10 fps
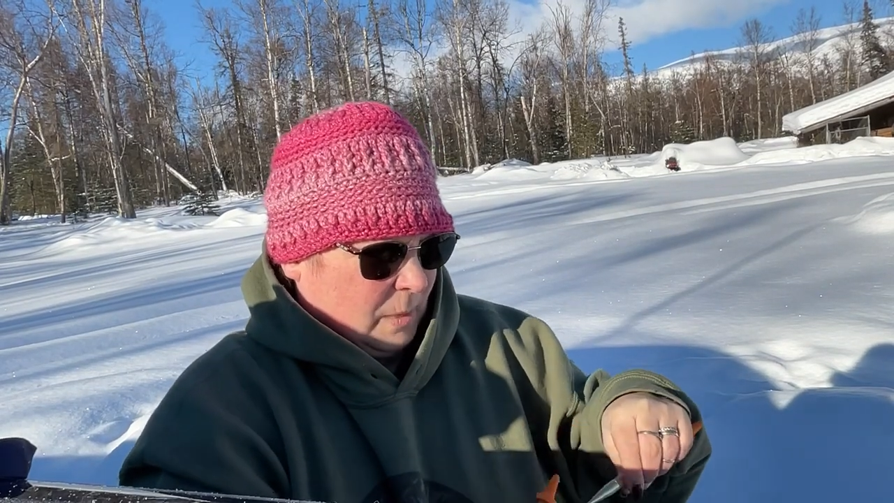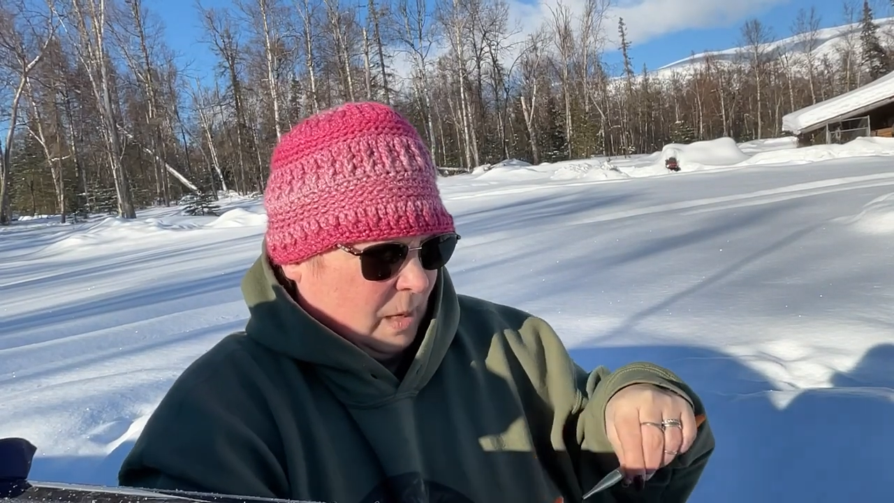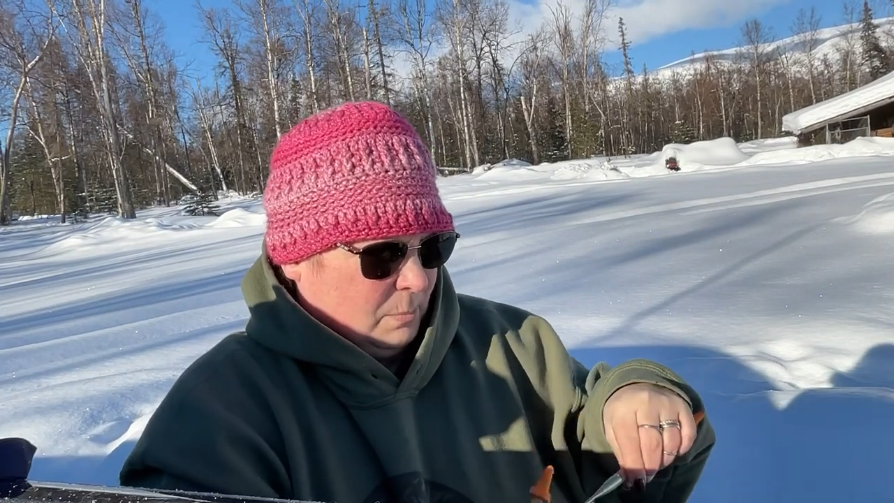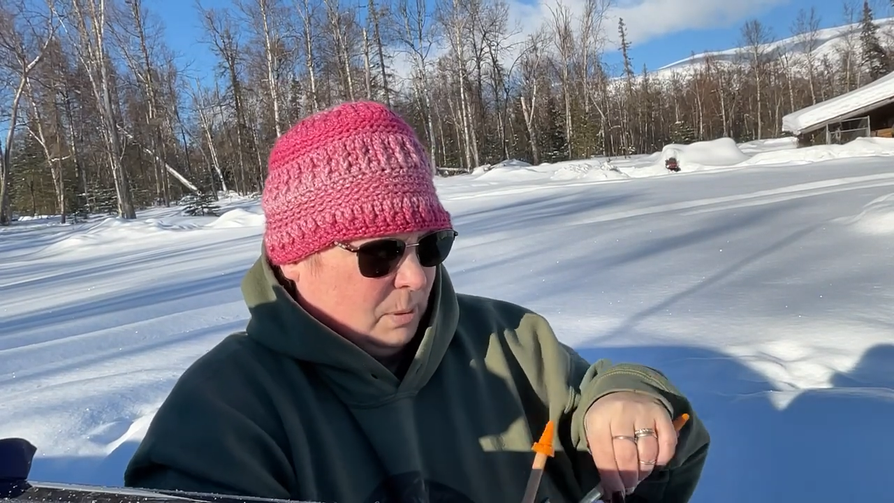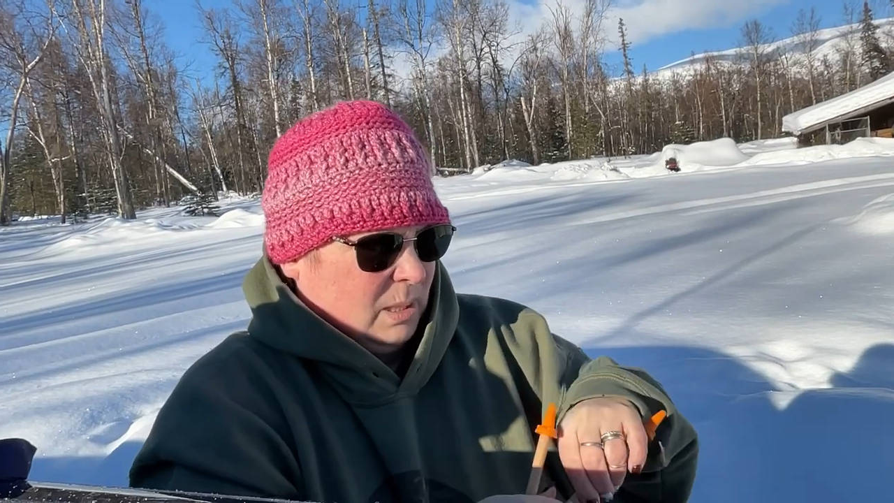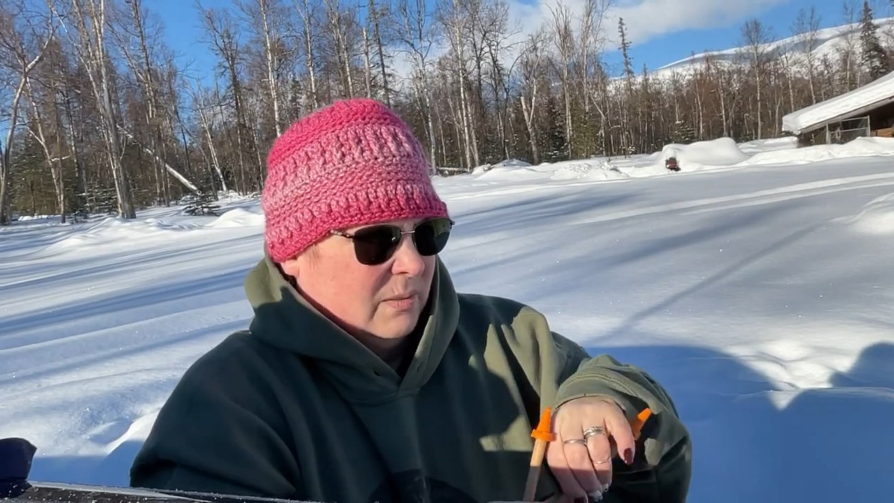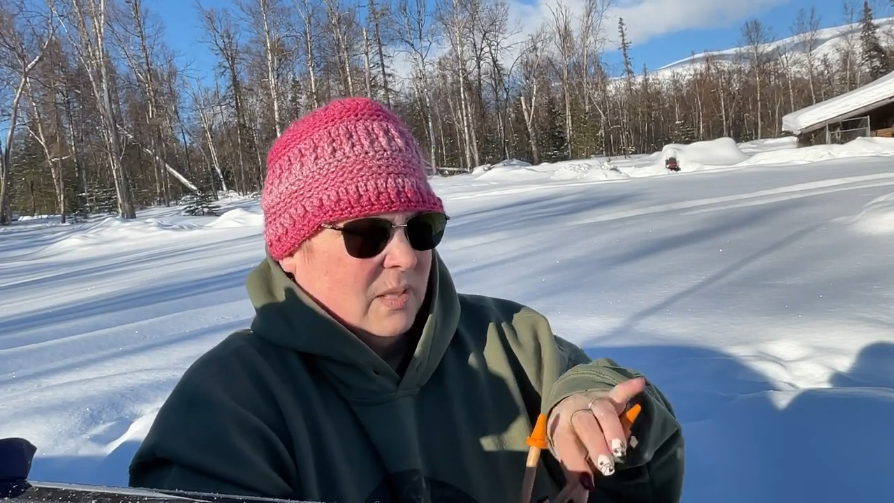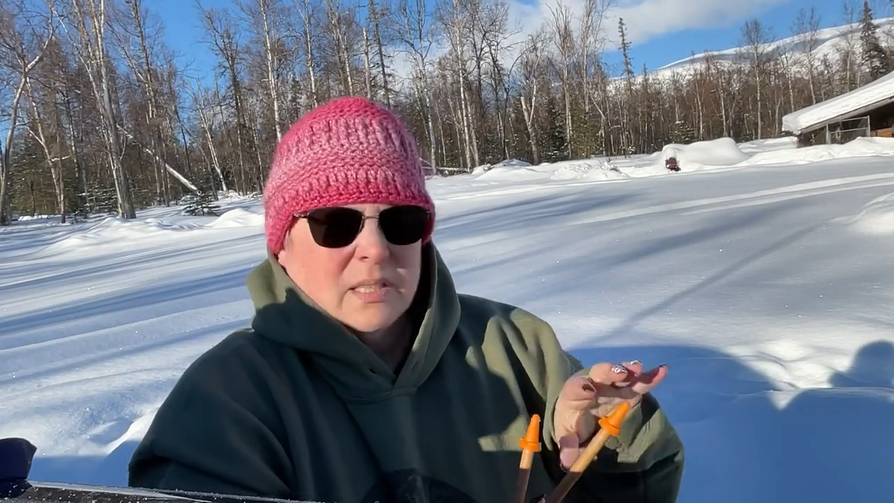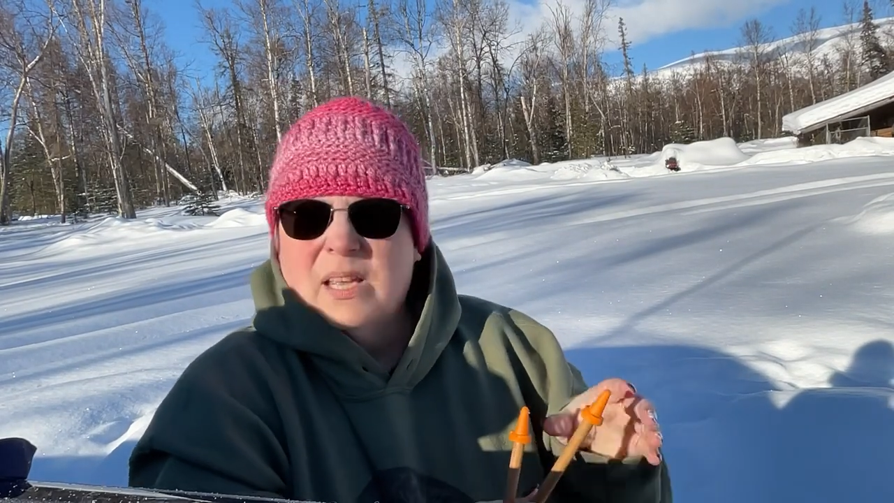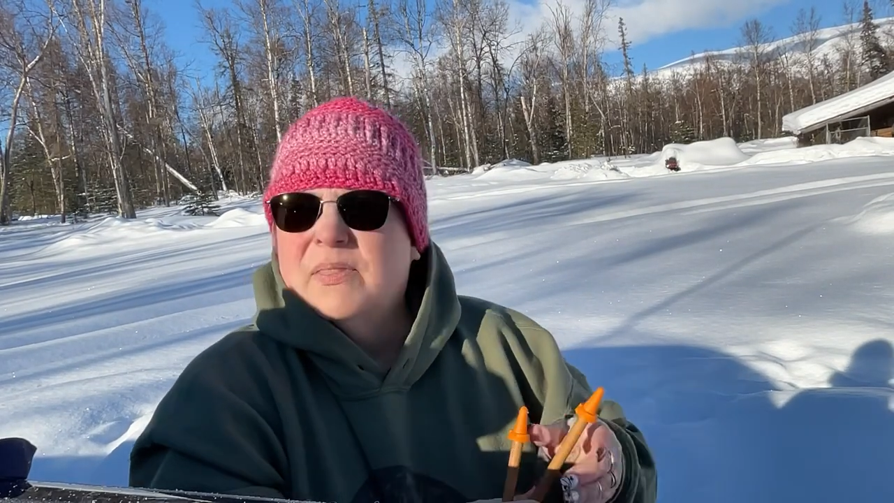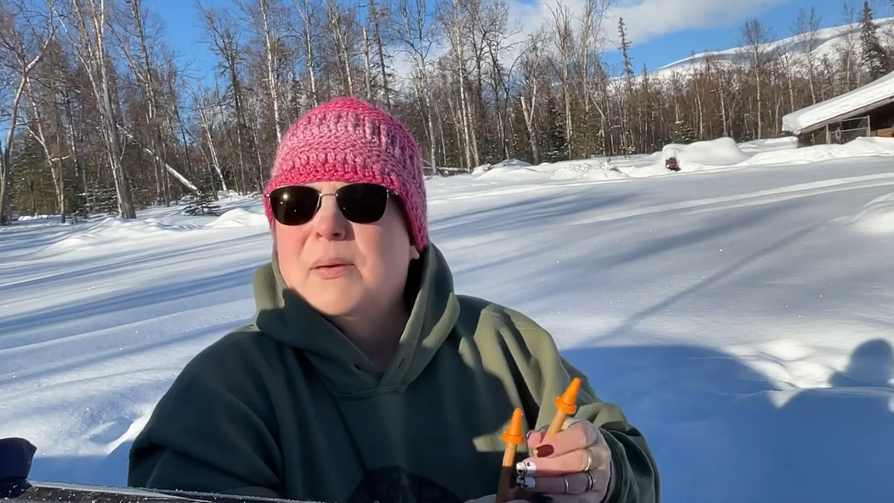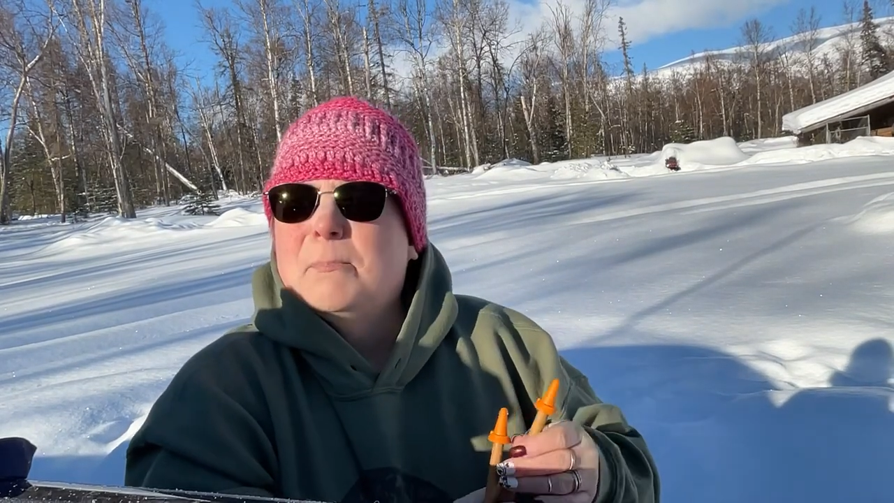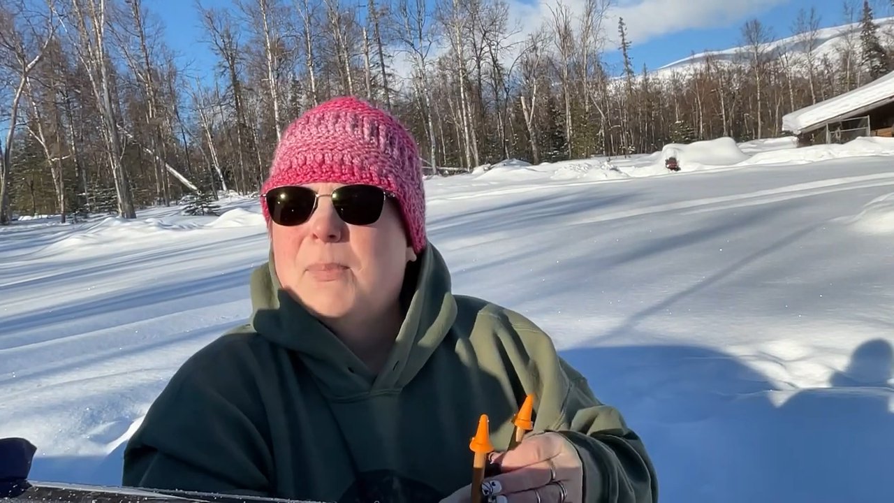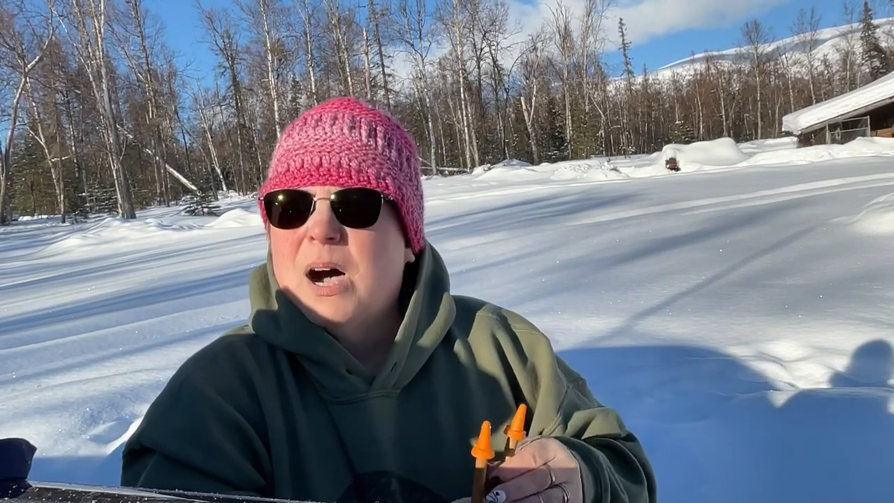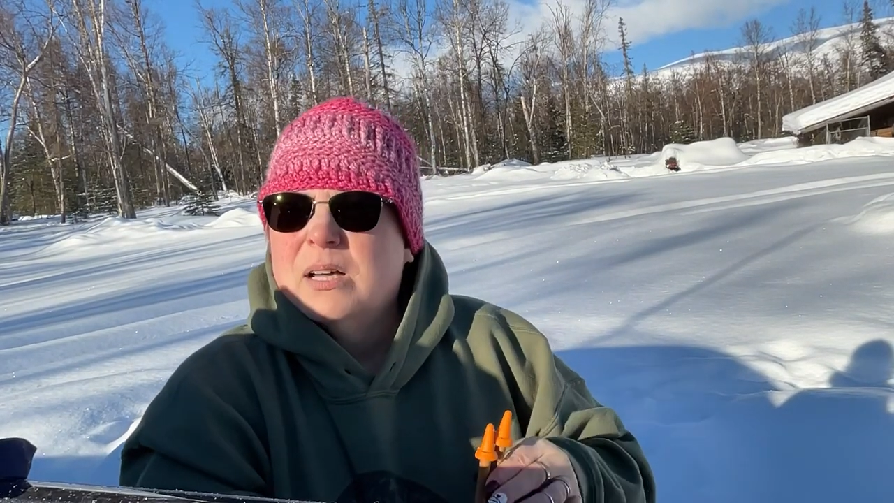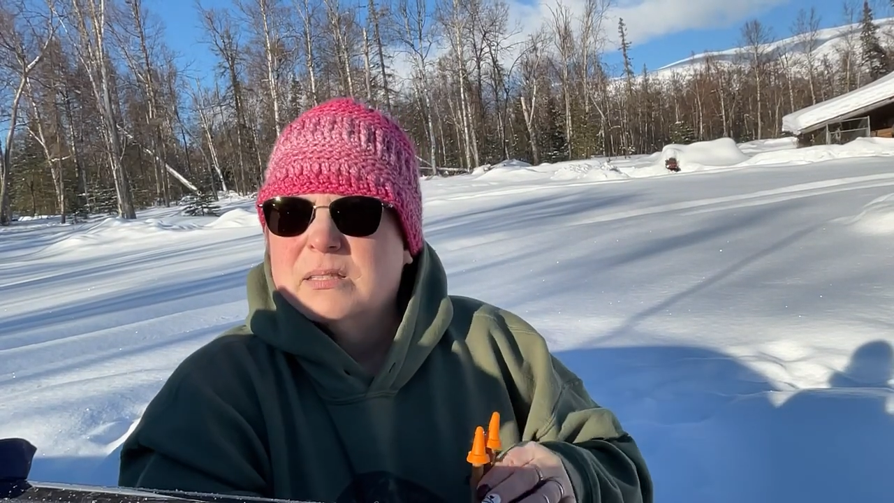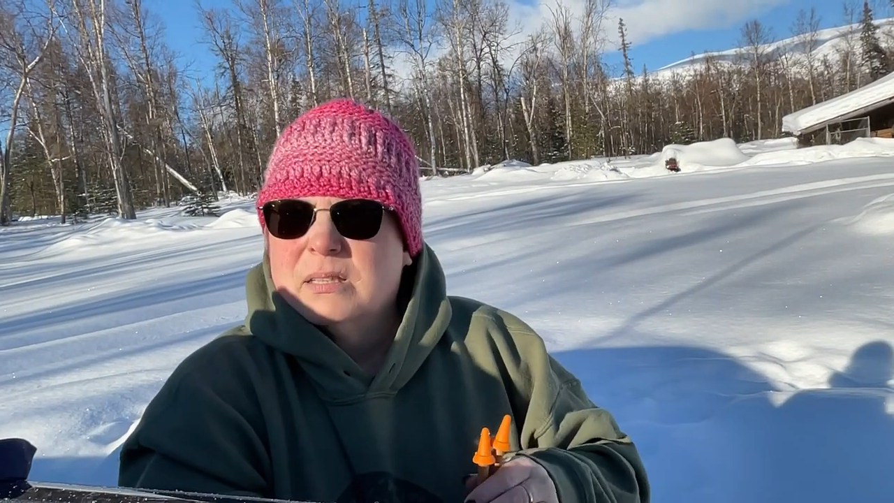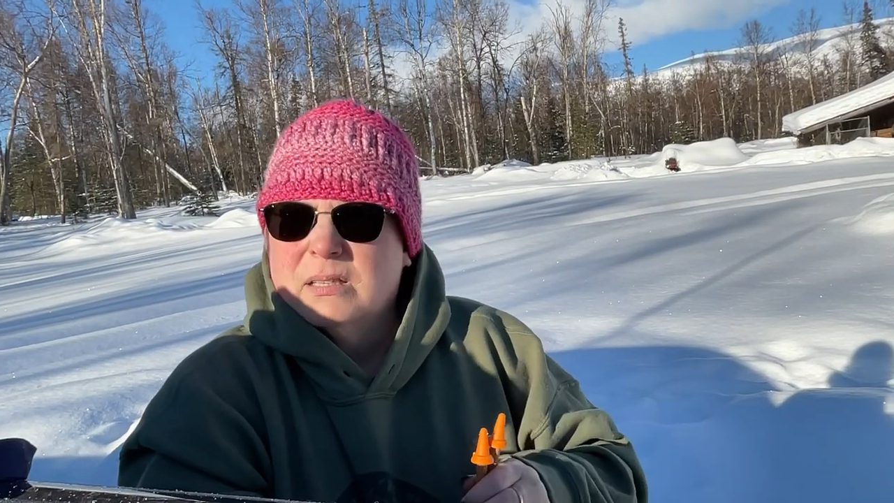I believe it said the moss